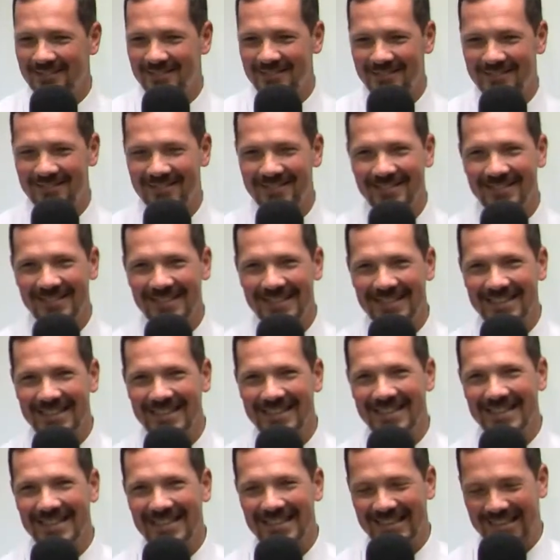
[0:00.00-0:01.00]

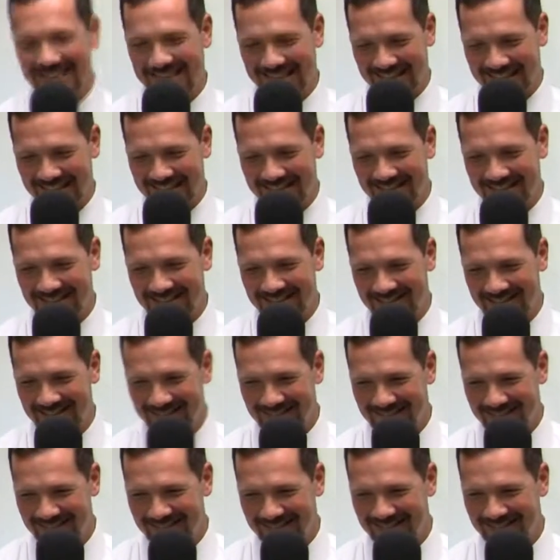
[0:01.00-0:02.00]

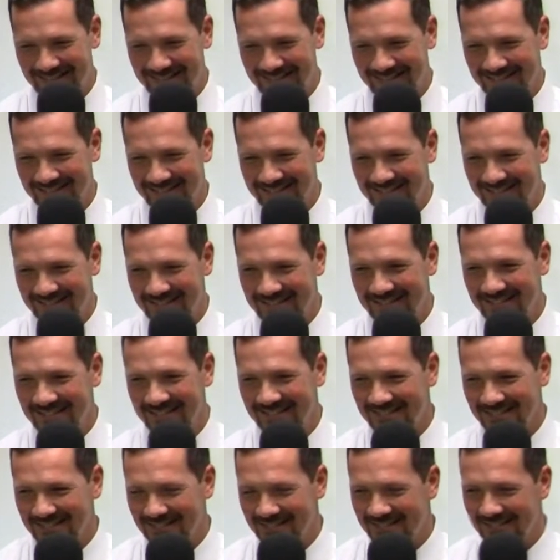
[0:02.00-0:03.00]

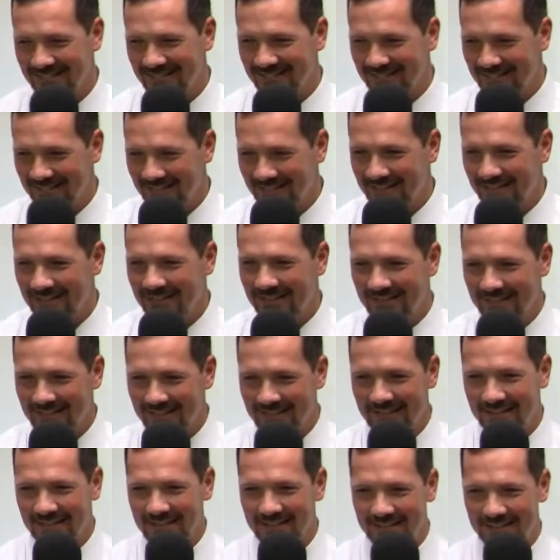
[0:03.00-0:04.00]

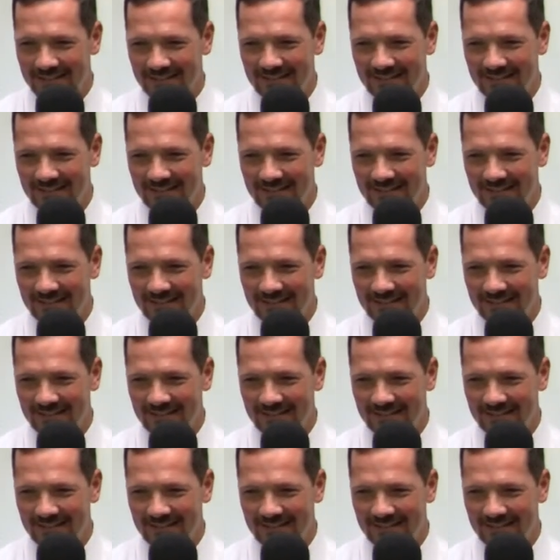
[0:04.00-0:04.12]
(not speaking)